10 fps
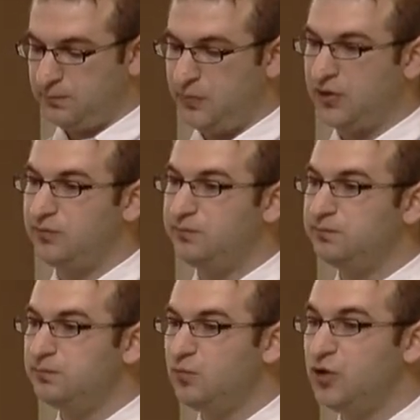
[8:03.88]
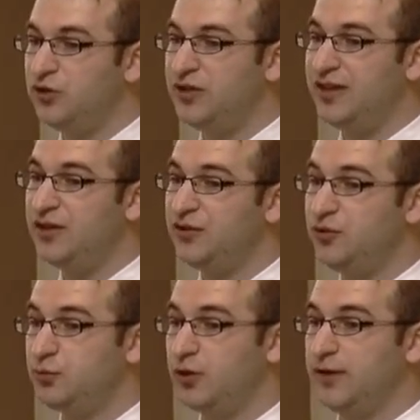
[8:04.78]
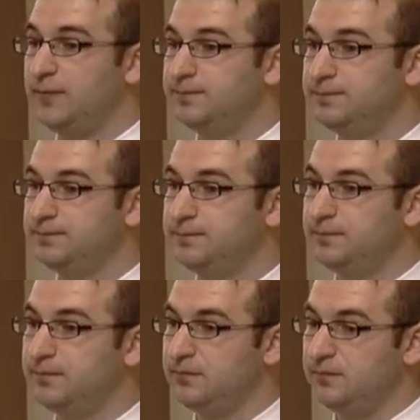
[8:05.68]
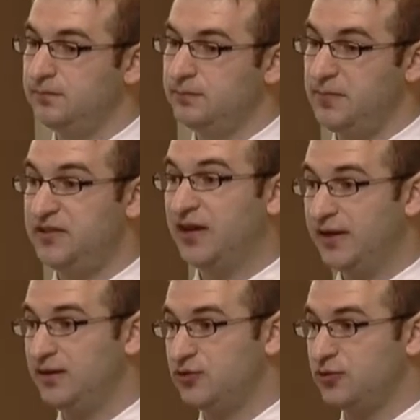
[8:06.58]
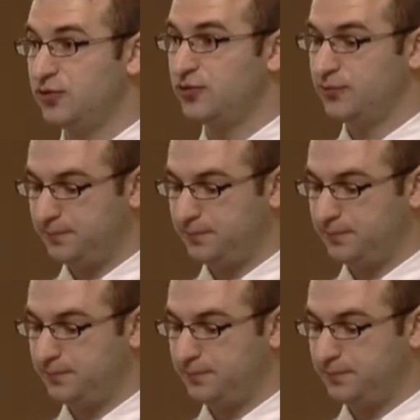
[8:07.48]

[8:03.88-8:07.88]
but when do they hear you pray beside in church